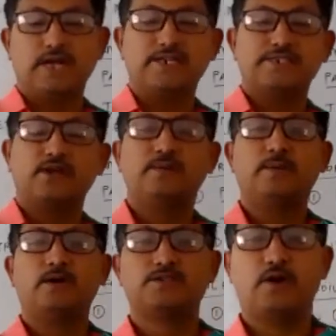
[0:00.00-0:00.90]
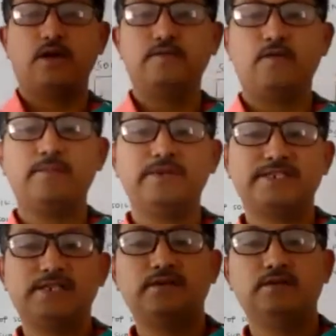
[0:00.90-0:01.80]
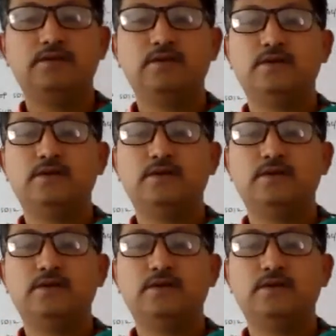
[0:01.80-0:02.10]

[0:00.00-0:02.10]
That's all about soil formation.